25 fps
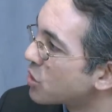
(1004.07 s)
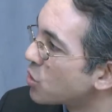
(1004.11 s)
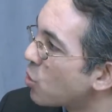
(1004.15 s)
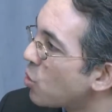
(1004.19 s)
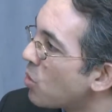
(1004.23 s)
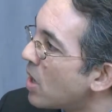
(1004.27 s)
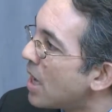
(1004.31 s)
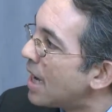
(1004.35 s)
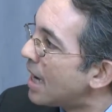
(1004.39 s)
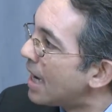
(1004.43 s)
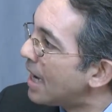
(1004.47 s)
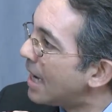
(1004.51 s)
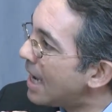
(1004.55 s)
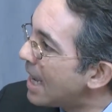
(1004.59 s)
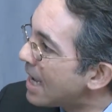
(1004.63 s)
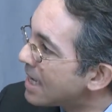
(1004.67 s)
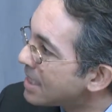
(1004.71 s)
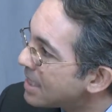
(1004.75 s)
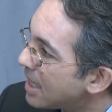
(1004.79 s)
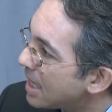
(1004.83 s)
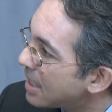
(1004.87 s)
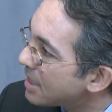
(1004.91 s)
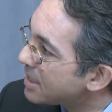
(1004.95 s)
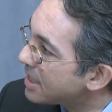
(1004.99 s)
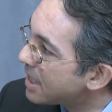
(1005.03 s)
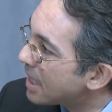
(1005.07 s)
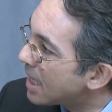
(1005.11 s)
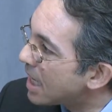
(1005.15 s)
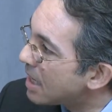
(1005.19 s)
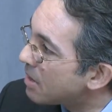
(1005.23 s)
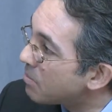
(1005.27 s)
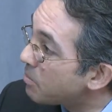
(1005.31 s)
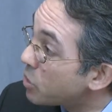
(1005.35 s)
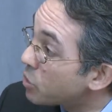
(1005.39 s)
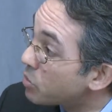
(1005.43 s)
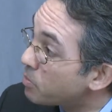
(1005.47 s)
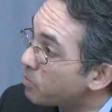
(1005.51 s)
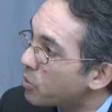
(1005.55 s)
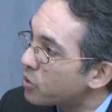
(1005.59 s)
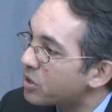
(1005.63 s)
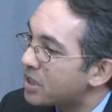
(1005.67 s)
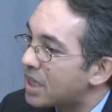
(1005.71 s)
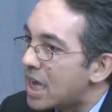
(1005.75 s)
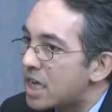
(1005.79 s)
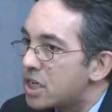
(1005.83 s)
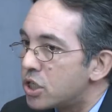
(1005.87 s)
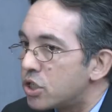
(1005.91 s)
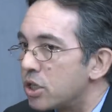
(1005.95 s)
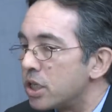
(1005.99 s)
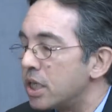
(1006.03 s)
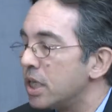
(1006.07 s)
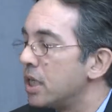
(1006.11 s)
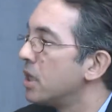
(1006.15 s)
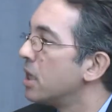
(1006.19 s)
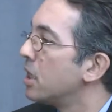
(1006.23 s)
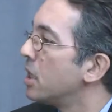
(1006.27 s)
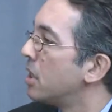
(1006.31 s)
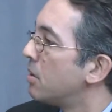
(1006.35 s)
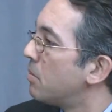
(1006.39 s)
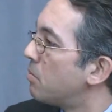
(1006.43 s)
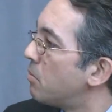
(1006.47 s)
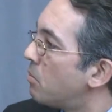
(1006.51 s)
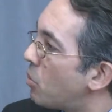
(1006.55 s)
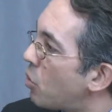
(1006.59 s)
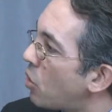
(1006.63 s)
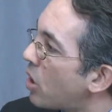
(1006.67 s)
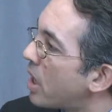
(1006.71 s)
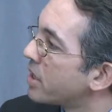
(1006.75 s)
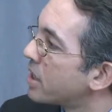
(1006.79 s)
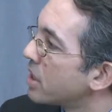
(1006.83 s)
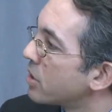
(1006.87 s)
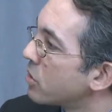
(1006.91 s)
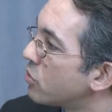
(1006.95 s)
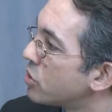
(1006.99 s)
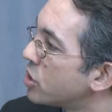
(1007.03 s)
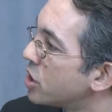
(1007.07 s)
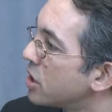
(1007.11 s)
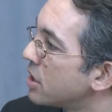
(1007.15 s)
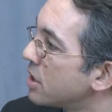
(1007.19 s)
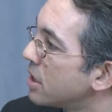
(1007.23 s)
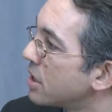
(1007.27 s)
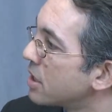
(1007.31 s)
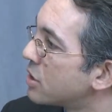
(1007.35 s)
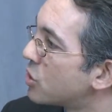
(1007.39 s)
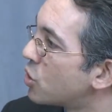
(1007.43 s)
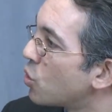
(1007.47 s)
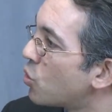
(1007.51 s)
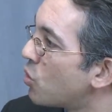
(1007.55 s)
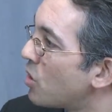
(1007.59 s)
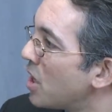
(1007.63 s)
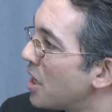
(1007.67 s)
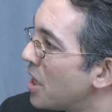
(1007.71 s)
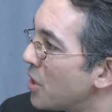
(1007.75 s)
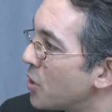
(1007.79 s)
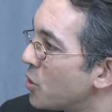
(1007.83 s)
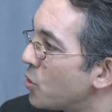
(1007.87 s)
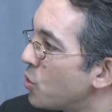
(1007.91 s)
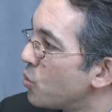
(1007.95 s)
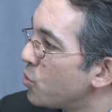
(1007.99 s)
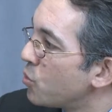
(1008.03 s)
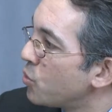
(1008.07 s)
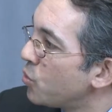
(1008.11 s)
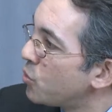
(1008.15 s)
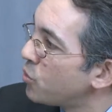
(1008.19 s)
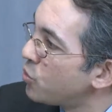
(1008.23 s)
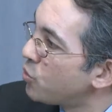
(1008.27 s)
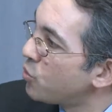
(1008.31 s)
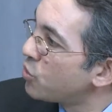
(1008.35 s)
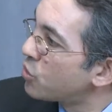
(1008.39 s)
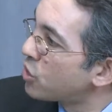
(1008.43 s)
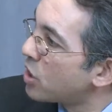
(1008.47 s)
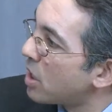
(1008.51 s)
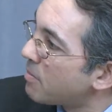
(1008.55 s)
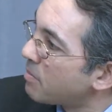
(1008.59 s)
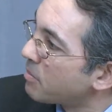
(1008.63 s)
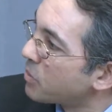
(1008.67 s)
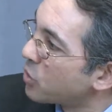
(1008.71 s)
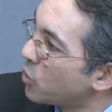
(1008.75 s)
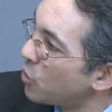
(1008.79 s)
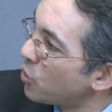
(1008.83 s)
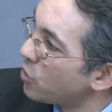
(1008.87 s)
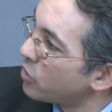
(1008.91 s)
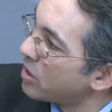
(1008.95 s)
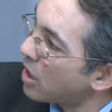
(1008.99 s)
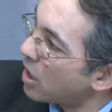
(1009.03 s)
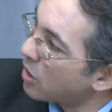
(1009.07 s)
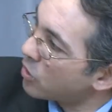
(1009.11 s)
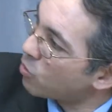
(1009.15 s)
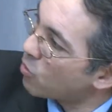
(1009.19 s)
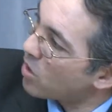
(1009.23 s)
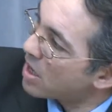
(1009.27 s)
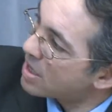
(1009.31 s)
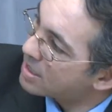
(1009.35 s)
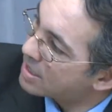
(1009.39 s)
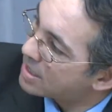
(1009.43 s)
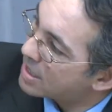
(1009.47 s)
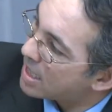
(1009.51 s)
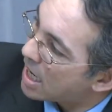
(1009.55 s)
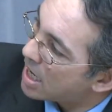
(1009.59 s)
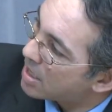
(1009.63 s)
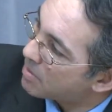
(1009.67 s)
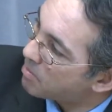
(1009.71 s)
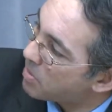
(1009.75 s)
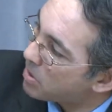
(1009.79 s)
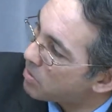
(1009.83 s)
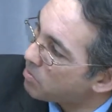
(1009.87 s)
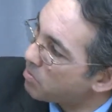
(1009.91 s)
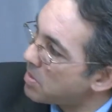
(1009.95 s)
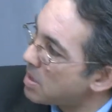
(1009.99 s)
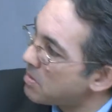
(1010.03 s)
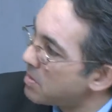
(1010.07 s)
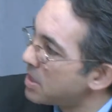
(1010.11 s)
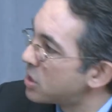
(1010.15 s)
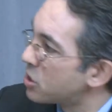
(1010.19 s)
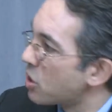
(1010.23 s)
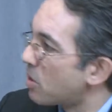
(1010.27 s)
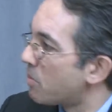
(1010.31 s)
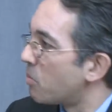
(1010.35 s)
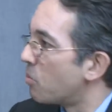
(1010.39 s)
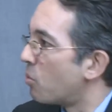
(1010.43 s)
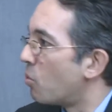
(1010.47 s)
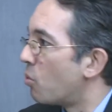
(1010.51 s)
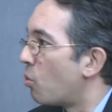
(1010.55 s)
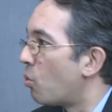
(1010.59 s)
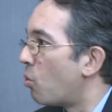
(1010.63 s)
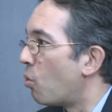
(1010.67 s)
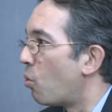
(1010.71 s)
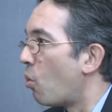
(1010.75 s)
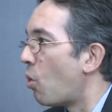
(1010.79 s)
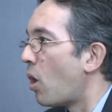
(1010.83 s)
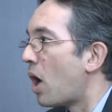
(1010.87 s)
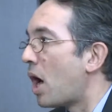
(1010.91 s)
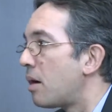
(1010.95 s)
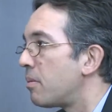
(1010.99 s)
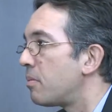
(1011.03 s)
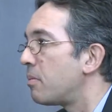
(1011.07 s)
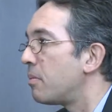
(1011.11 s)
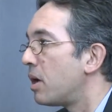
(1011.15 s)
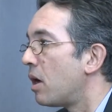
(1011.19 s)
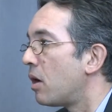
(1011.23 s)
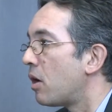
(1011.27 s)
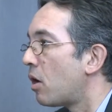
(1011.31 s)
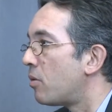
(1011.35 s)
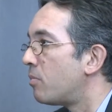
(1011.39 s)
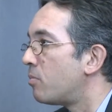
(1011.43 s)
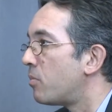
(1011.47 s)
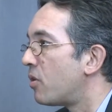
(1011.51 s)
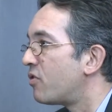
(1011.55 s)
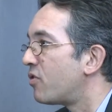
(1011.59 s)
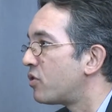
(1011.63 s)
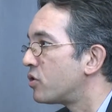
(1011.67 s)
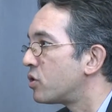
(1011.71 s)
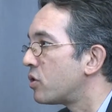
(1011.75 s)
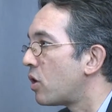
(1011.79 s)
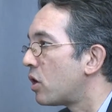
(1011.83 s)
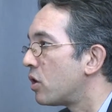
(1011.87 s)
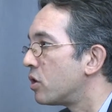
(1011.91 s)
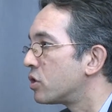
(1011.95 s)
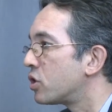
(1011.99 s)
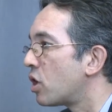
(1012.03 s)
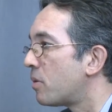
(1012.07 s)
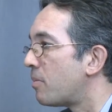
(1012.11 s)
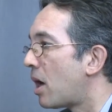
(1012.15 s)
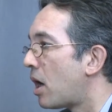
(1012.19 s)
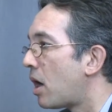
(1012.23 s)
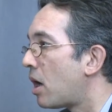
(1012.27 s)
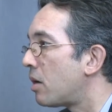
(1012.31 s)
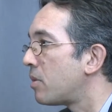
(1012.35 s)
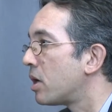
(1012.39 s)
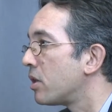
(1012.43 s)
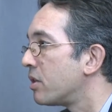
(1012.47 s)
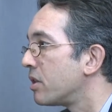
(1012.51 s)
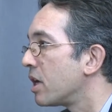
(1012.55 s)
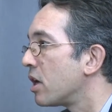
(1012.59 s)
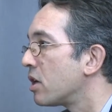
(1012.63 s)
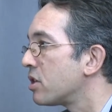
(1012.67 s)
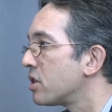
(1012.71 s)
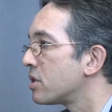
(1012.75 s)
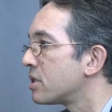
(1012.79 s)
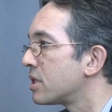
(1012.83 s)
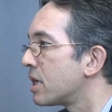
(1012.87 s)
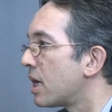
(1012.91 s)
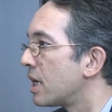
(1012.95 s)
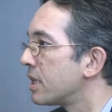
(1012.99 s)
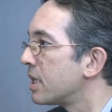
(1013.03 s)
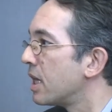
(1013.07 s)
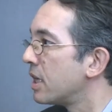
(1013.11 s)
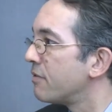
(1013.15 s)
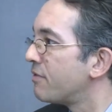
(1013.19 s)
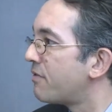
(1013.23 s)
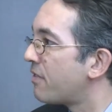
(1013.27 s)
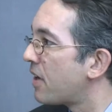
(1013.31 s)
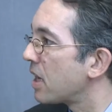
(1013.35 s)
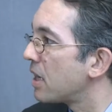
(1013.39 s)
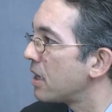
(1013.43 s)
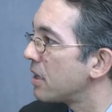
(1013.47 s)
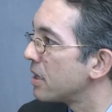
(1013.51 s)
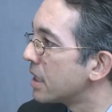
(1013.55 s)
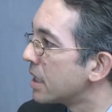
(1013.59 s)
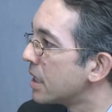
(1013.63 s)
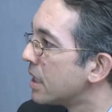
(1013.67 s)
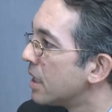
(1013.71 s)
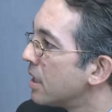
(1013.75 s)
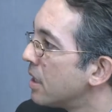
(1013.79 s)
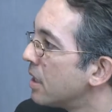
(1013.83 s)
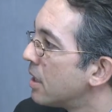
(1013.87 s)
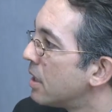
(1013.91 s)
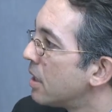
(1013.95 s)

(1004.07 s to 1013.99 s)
So less LDL, but potentially more atherogenic. Mm-hmm. So you do some good on one side, but maybe some harm on the other side, and finally,